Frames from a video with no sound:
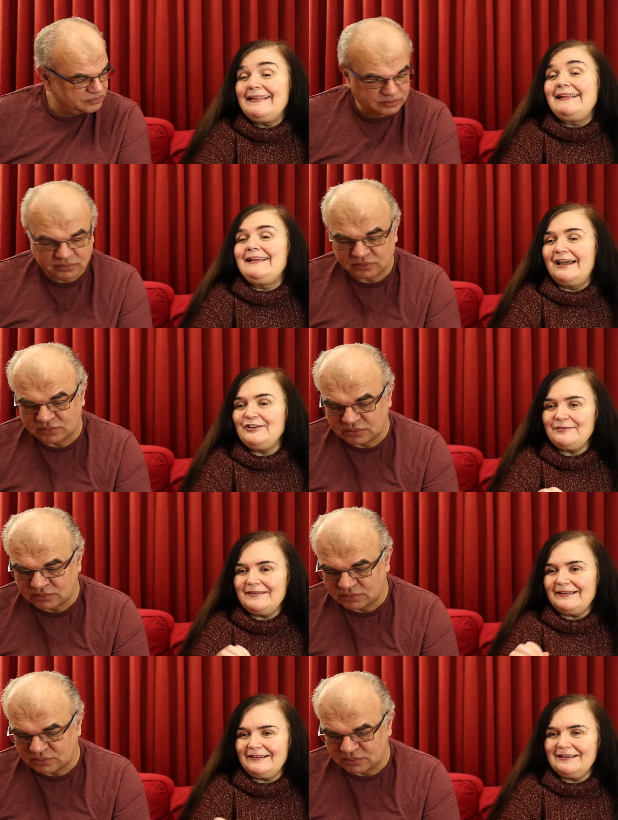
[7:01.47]
Speaker 1: that kind of
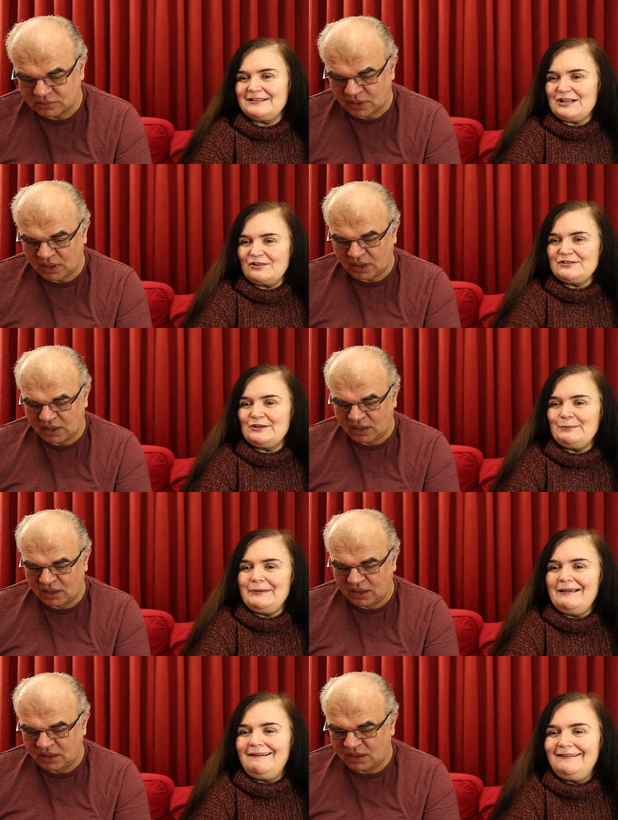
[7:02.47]
thinking is also
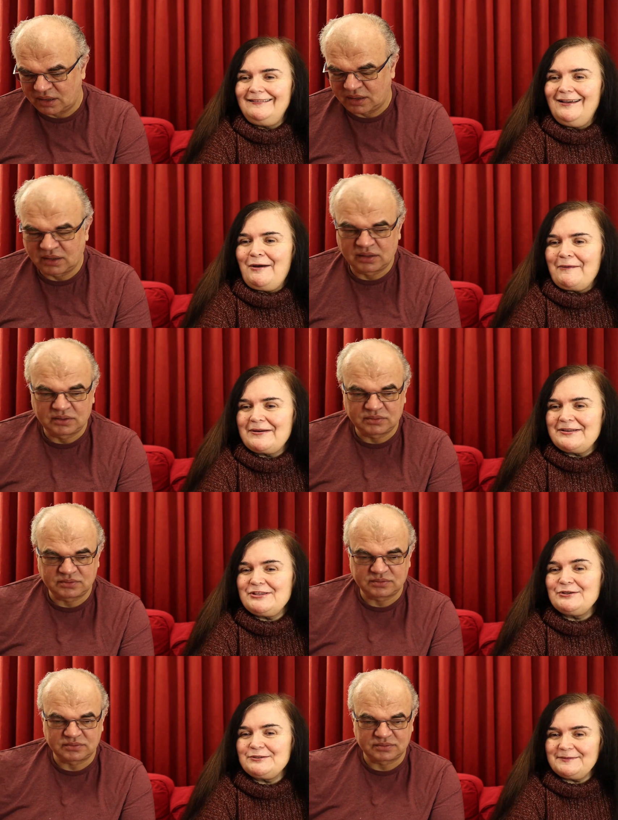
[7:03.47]
behind our
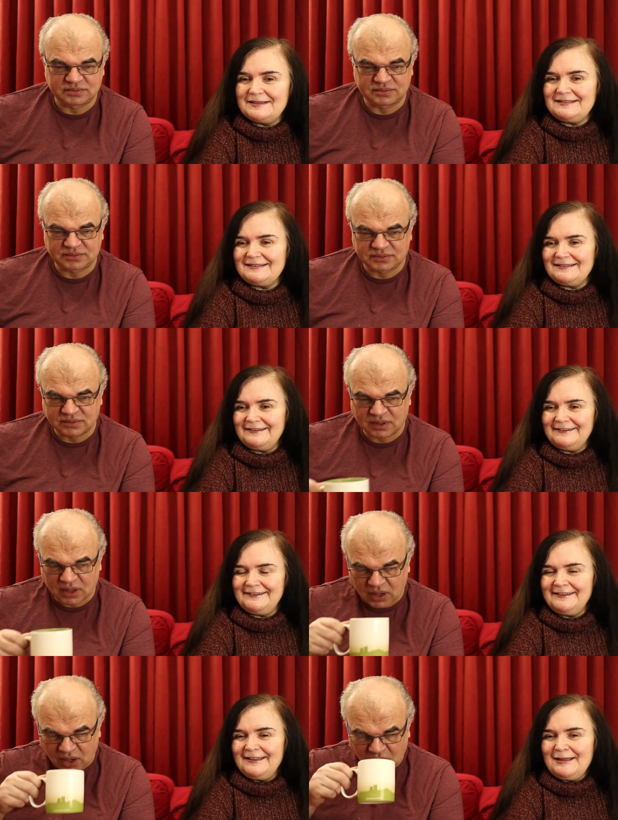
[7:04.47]
UseWise uh,
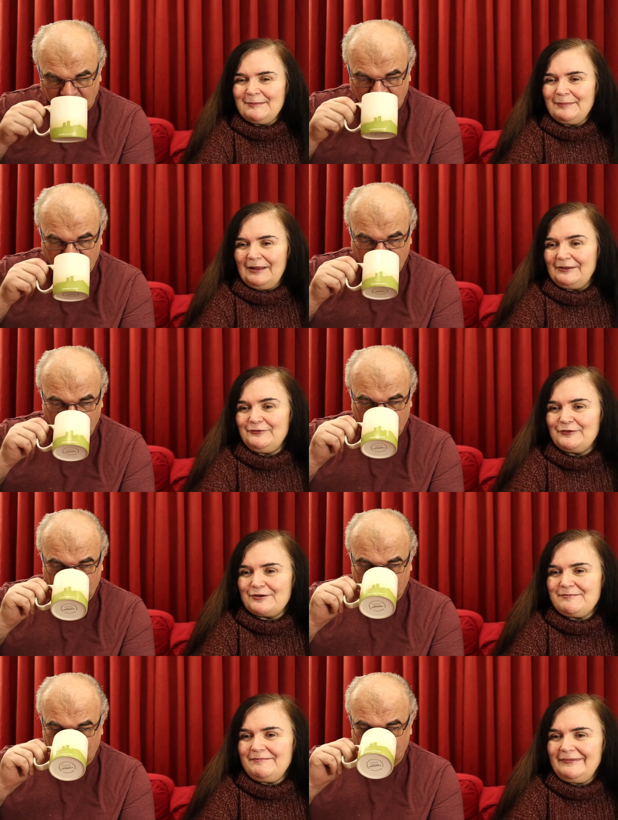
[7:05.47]

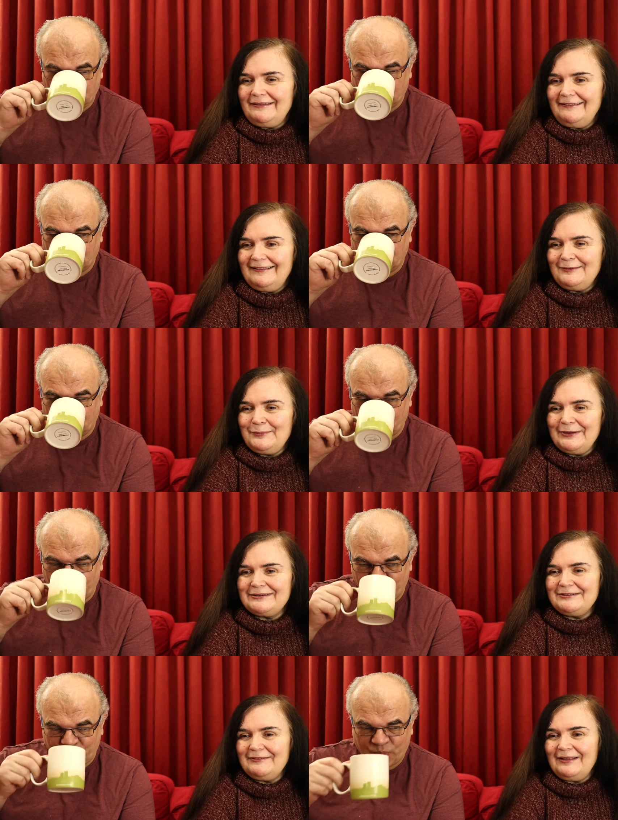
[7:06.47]
platform and that we are
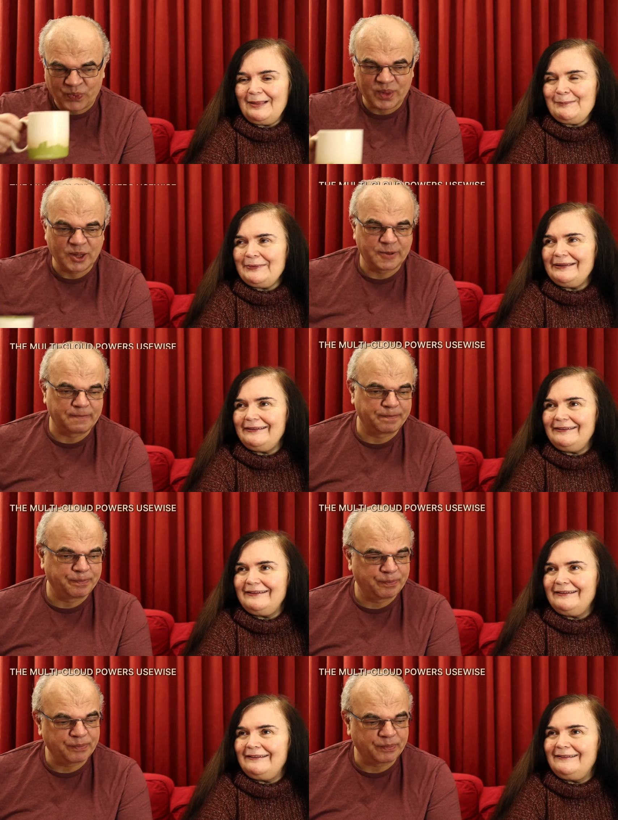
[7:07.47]
developing.
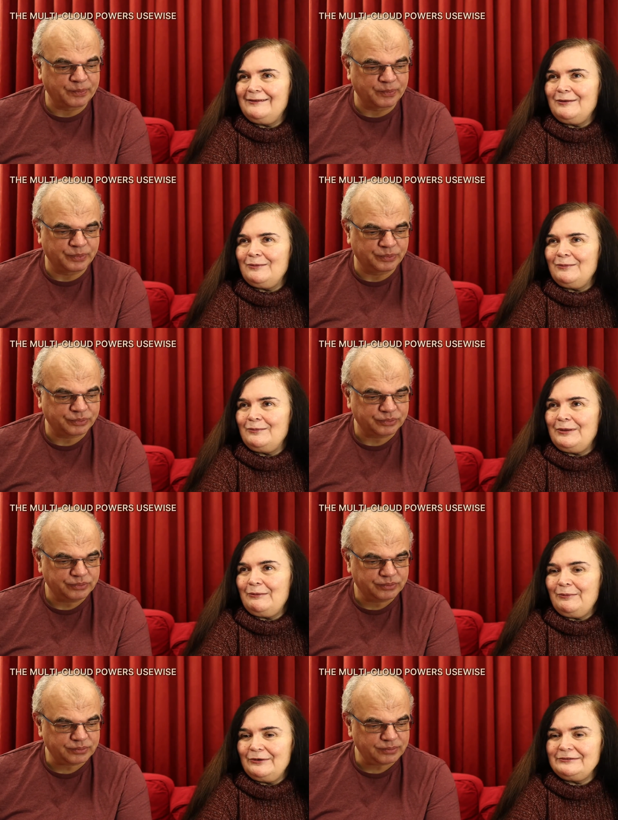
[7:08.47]
Uh, we
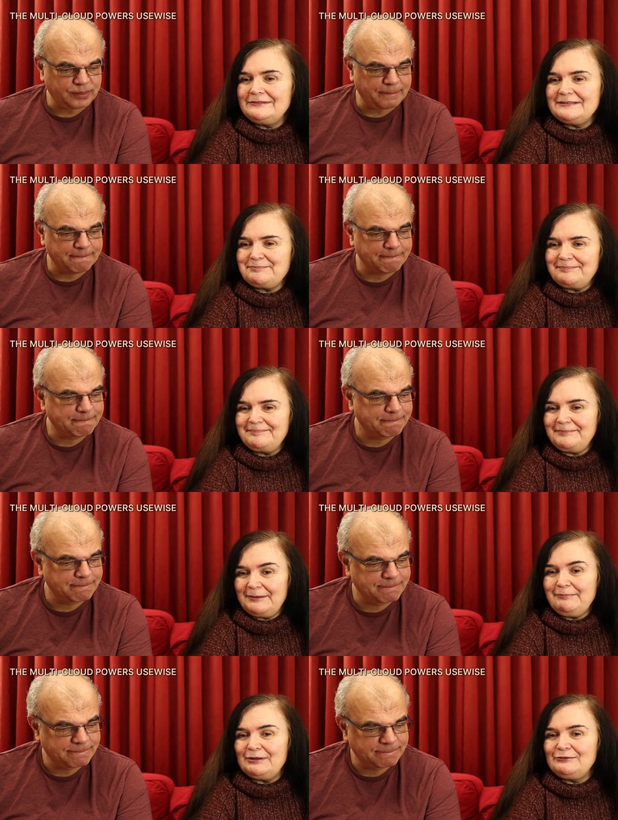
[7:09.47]
want
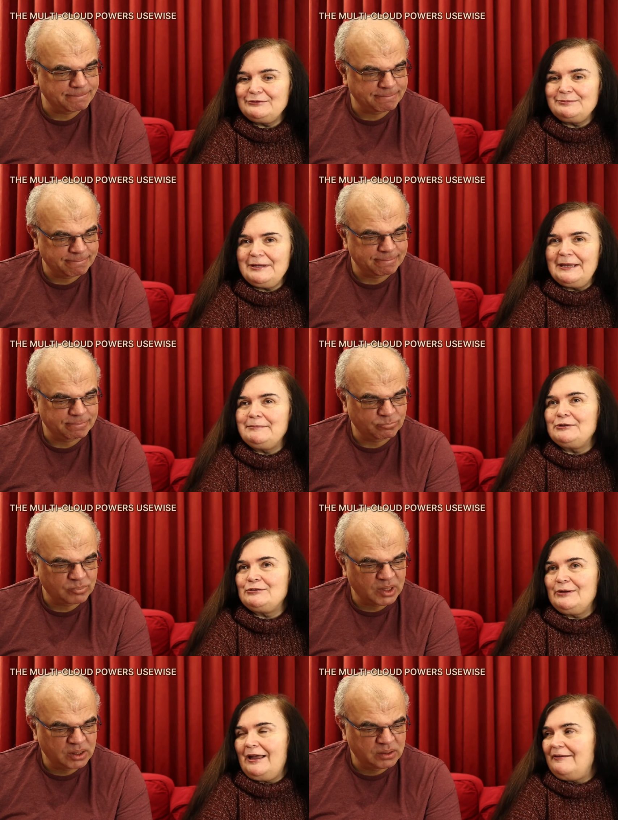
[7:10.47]
people to be able
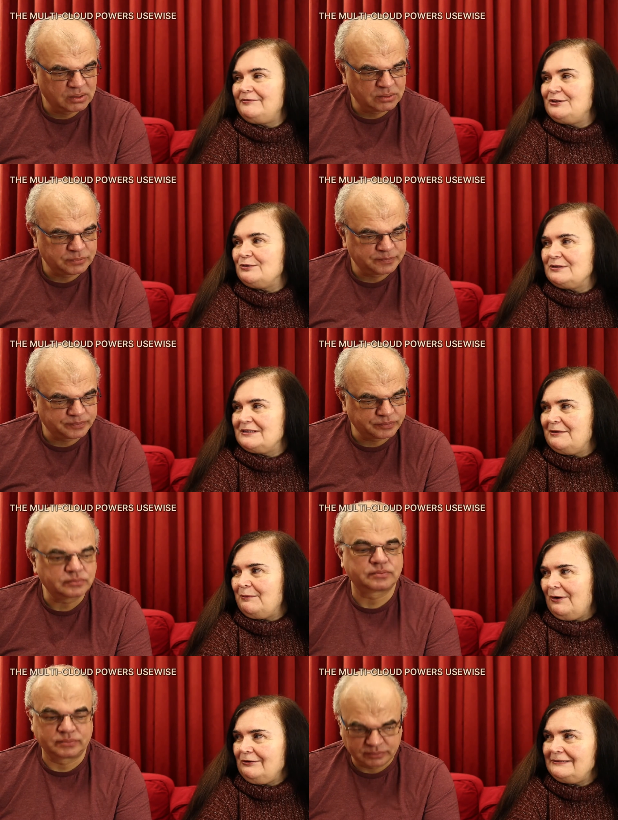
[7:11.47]
to have tools they
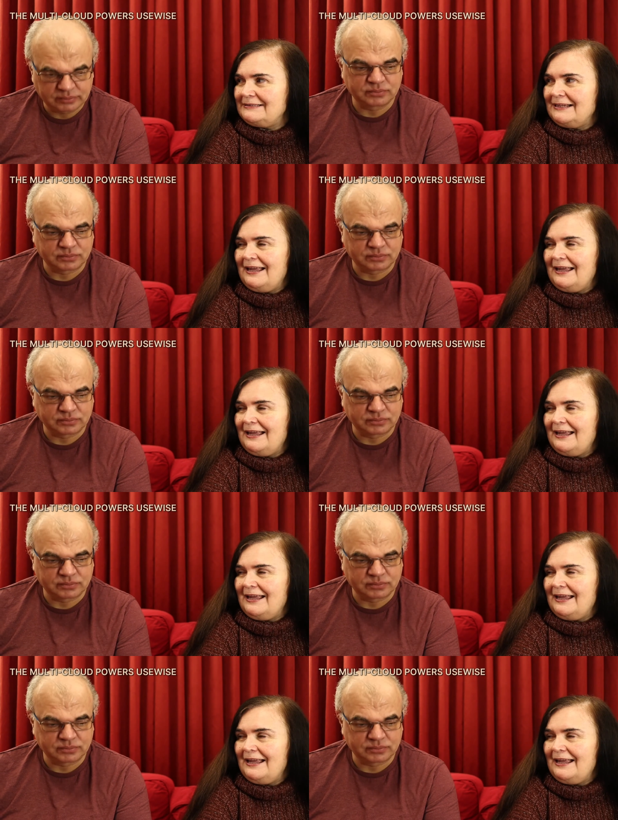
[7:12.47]
want